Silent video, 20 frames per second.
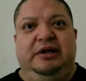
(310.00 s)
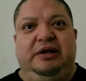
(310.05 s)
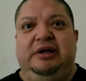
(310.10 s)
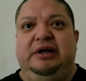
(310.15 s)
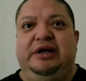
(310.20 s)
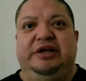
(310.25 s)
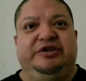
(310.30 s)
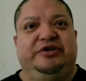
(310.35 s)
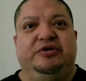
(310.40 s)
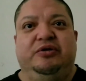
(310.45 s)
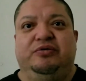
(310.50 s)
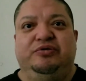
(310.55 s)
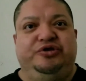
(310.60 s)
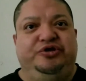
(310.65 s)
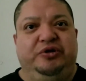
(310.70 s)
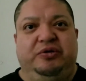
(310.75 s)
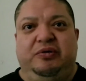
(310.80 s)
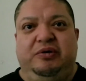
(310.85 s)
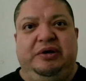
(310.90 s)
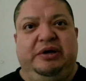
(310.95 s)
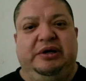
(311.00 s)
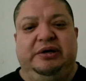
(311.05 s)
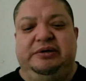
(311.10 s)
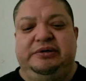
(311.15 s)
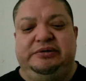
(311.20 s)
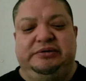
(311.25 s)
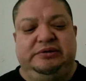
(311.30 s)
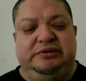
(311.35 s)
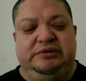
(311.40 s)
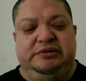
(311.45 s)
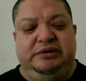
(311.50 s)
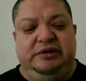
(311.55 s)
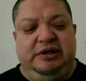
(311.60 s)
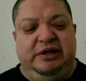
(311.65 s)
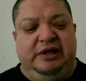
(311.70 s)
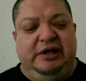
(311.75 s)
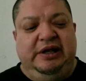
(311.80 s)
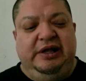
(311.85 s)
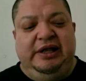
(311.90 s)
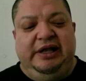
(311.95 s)
It's no joke.
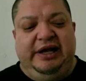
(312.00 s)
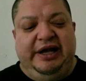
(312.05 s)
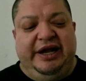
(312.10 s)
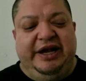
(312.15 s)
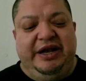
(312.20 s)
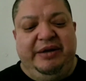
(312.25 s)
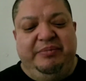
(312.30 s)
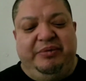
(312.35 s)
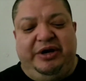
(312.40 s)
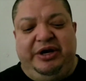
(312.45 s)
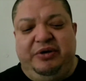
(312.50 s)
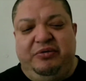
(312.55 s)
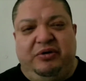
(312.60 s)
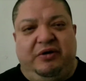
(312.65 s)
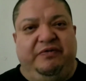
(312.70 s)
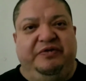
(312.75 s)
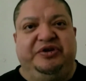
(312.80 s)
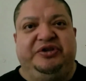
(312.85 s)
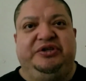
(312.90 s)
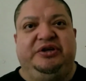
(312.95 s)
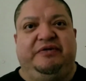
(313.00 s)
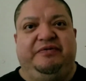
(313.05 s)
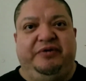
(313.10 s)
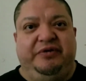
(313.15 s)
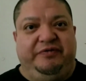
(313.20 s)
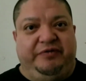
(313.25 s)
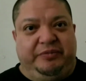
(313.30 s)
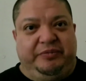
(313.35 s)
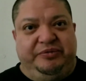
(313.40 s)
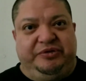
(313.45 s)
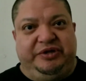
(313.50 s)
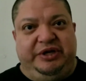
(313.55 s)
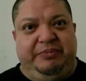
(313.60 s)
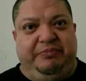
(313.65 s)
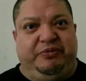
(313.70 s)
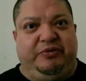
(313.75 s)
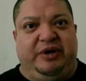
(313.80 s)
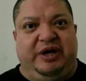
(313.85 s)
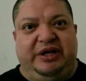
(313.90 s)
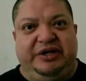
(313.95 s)
Anybody who ever suffered from sleep
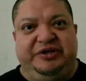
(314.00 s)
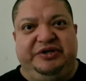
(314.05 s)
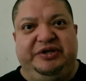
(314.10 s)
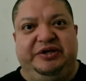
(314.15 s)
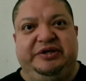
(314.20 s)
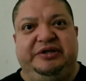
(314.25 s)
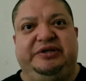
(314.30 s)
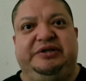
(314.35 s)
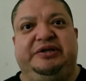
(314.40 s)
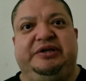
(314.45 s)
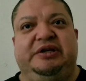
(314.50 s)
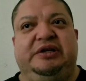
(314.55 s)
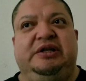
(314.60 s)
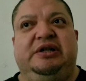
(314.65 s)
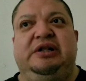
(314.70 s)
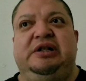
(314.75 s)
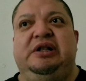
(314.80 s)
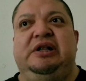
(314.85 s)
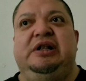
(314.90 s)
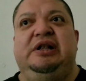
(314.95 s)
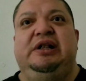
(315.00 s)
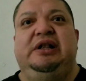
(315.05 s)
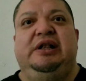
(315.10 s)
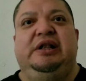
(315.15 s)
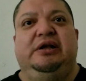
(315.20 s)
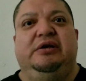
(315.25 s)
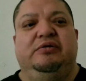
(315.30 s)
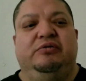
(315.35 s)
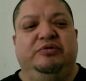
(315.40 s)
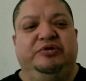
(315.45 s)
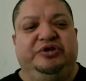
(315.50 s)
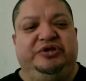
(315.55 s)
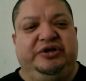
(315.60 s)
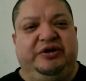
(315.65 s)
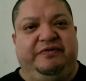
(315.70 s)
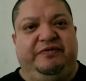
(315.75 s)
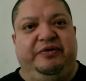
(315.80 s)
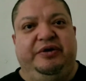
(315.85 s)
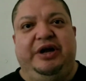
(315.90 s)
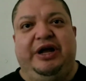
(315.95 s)
paralysis, who
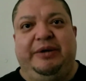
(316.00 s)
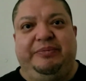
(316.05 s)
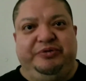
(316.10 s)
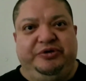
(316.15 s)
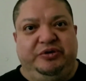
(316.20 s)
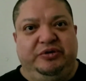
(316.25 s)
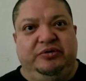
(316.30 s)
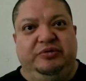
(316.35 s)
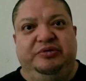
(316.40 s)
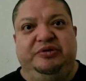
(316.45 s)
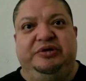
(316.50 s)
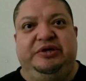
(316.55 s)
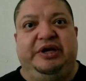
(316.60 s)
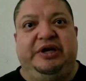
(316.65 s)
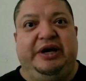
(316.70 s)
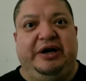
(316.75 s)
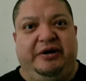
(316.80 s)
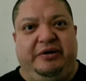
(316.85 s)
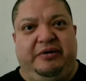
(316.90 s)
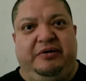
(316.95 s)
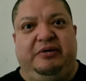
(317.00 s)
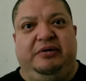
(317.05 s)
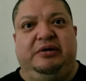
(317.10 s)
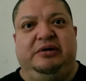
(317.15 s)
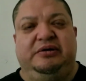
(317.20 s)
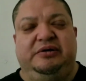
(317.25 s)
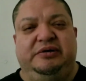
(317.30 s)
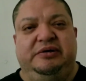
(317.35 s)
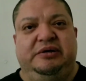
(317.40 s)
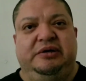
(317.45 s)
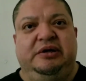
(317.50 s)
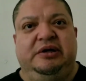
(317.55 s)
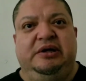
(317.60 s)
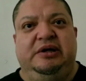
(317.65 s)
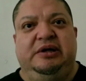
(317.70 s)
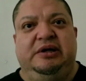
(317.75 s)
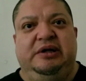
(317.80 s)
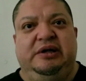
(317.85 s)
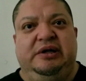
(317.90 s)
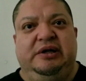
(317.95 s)
suffered absolute terror
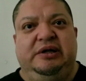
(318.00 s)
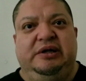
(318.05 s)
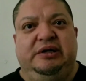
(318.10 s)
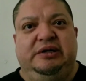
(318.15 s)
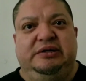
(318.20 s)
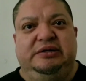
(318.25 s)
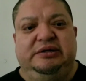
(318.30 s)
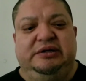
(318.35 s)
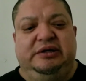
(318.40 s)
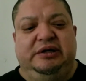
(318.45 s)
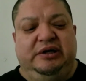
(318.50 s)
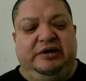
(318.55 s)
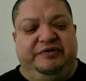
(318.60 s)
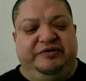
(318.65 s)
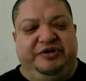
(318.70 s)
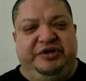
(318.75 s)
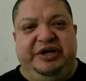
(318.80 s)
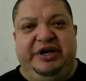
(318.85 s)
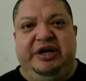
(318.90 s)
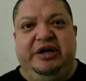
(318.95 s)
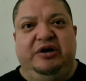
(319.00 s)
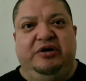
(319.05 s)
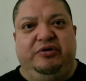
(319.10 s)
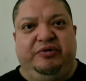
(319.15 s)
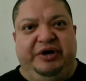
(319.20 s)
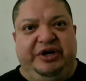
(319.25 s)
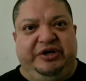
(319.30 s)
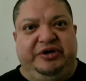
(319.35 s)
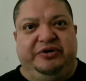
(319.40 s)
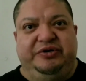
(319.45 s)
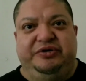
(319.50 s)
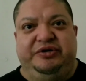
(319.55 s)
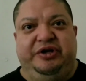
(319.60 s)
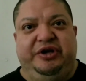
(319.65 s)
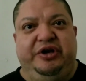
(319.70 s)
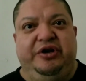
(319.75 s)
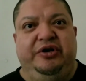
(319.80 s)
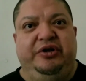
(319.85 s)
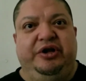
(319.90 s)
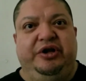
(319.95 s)
of seeing creatures that
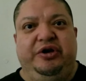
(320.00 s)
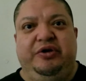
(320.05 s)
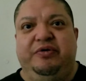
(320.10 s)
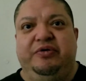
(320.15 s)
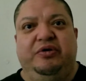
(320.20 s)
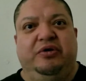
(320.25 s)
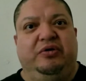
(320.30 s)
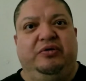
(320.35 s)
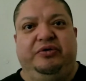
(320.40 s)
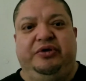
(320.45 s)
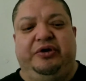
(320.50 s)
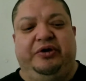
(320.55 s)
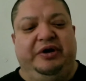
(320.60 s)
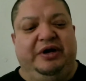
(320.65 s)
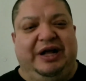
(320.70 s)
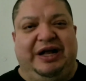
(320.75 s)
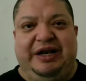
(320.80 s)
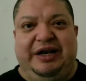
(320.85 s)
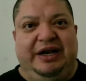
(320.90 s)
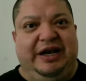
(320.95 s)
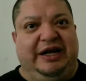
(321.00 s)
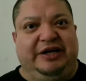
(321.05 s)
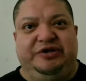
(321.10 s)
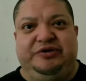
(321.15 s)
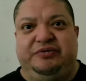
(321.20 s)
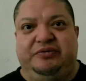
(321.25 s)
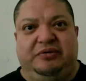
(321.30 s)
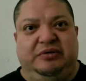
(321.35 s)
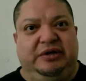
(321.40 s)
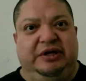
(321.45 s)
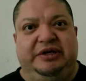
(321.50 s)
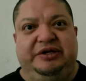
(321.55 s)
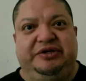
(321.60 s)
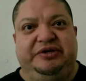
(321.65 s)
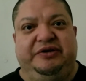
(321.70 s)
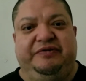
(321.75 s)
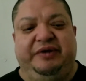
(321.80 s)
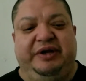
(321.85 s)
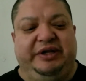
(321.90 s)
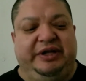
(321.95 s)
you, that you know that are not natural and
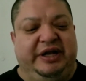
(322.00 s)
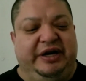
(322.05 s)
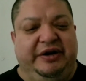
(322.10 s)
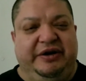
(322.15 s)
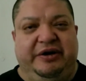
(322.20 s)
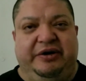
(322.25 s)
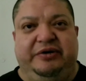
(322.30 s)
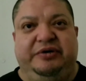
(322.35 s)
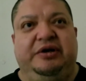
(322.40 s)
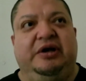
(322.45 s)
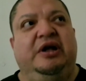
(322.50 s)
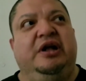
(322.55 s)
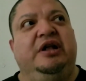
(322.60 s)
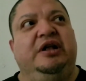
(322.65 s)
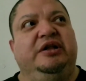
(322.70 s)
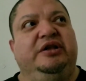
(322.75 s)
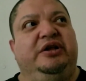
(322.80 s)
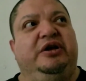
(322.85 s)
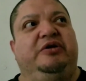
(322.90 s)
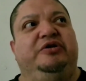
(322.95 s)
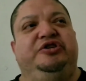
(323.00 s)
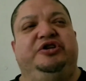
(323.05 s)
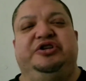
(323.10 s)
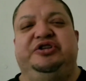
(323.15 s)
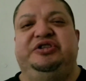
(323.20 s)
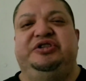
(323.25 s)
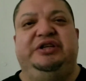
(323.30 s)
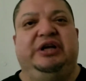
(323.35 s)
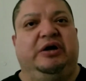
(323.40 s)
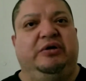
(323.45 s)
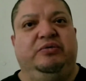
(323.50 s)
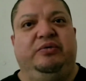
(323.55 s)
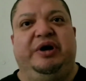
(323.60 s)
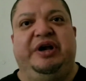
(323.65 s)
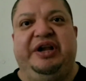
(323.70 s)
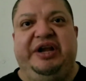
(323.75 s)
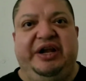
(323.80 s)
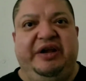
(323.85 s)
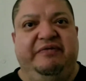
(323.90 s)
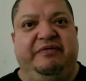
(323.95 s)
stuff like that, and that are just downright
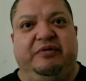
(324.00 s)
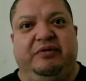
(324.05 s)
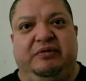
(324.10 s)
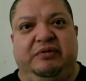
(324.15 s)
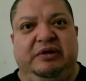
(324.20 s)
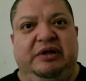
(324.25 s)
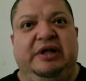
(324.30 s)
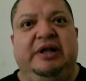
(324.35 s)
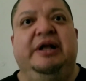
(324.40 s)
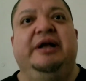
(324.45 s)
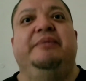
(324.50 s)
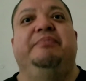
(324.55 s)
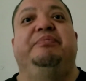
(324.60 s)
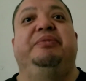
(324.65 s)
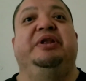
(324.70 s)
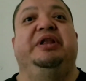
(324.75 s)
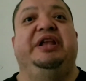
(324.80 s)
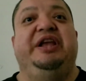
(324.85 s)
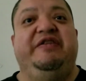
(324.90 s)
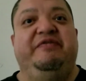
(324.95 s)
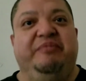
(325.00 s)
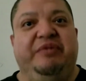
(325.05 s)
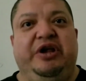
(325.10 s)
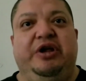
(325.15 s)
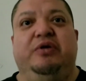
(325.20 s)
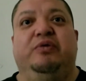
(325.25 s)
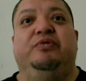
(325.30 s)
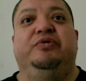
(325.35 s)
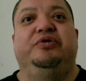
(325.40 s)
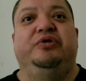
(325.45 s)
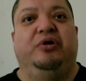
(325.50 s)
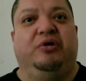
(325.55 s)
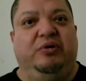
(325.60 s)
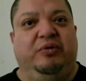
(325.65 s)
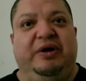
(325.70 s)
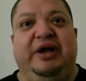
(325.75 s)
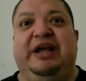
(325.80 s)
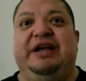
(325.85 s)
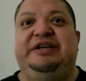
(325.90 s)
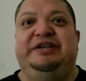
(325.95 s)
evil, believe me, you'll know
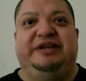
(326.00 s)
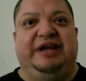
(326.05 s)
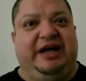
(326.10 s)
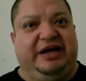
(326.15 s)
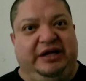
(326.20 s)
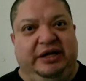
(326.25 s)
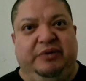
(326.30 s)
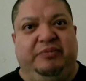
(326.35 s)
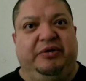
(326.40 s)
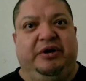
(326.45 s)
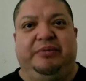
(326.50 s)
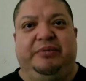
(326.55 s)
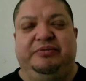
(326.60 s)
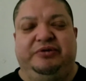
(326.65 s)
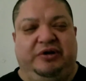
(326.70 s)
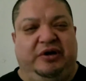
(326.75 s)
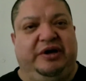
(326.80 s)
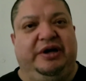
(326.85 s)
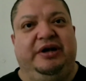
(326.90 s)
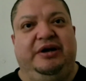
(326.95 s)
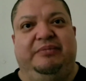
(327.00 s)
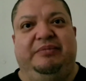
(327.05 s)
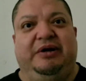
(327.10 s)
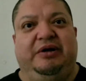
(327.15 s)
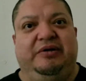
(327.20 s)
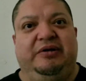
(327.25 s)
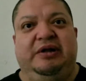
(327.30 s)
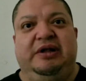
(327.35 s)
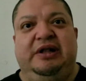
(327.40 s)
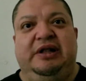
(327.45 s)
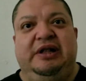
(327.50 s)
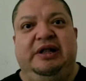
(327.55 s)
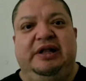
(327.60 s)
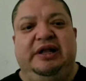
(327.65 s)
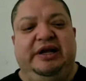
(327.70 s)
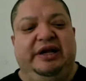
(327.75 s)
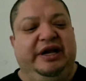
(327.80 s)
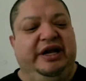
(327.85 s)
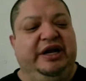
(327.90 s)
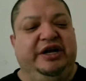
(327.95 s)
exactly what I'm talking about.
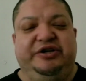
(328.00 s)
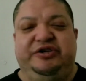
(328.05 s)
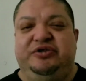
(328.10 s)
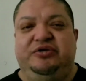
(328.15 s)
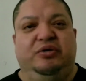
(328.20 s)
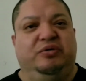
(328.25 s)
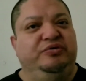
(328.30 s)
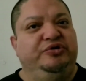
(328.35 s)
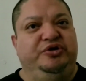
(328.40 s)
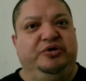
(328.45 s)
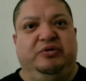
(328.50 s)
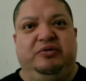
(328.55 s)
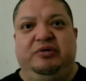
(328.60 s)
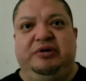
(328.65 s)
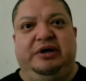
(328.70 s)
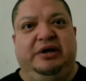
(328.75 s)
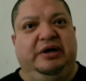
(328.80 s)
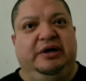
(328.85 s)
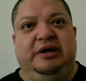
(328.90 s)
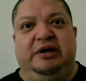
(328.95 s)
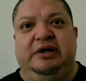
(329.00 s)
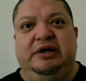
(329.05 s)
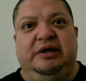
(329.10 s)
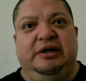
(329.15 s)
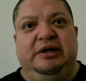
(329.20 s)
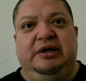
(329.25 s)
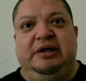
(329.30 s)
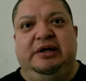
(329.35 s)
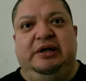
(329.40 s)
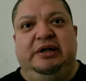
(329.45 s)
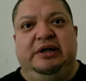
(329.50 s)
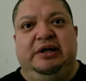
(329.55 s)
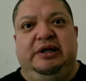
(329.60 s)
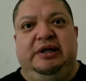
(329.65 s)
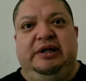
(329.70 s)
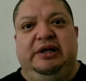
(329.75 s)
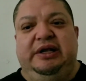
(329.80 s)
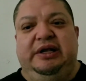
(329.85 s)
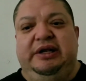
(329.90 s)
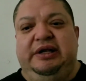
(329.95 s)
It is no joke.
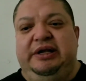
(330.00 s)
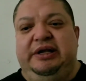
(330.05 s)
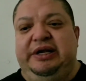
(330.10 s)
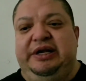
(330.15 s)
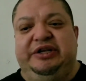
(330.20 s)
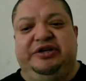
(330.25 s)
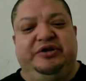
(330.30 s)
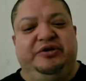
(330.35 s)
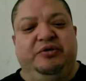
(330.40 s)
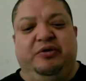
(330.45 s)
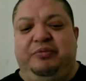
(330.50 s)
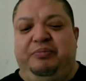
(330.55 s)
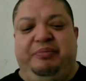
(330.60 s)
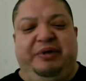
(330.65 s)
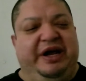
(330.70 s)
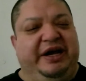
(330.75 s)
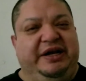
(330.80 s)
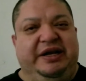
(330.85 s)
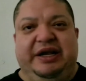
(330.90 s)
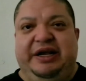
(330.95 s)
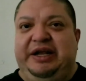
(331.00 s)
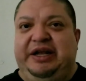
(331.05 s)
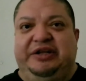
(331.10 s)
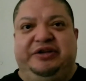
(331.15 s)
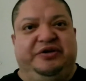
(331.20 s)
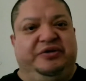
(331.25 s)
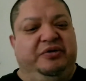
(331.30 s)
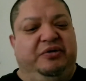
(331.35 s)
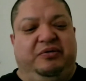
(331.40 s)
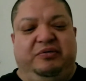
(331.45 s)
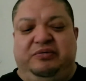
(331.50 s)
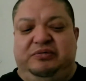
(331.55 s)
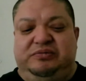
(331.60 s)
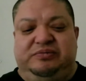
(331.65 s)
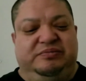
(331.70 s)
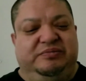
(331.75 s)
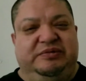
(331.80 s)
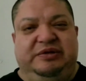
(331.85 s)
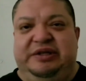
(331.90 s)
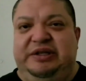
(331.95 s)
It's no picnic. It's no.
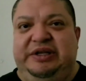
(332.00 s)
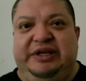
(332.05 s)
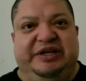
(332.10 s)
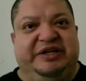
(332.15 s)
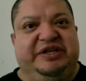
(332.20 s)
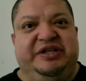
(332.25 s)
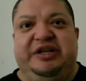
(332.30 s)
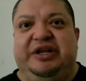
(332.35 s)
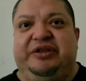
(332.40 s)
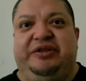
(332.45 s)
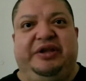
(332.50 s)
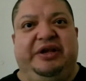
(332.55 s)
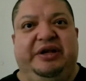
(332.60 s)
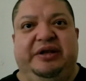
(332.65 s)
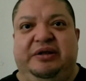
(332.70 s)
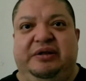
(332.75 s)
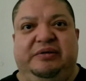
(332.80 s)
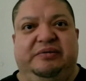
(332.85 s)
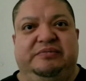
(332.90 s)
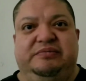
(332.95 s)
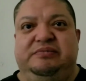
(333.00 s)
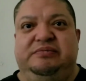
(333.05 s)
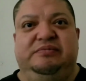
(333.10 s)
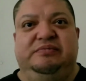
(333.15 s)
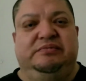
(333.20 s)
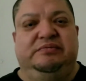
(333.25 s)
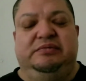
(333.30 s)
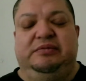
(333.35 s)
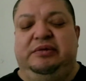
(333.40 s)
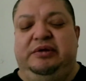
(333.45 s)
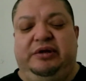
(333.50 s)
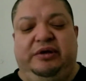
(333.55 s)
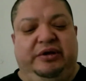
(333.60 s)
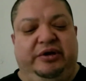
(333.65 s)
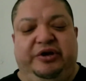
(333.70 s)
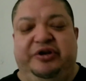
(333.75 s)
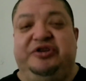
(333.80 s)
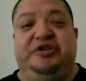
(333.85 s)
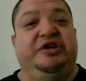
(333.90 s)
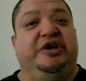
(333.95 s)
It's nothing.
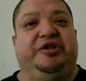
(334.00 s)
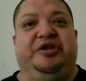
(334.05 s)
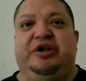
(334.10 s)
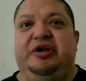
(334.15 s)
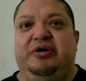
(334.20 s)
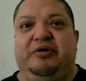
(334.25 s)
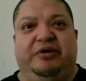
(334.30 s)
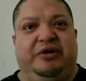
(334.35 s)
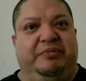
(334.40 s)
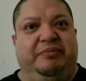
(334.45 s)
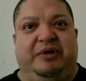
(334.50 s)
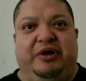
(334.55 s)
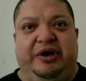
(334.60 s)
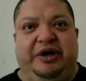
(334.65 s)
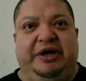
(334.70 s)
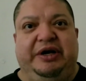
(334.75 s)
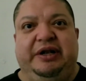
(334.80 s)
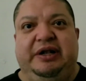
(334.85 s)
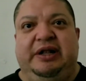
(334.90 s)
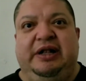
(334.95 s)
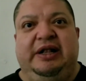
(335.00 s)
There's nothing good about it.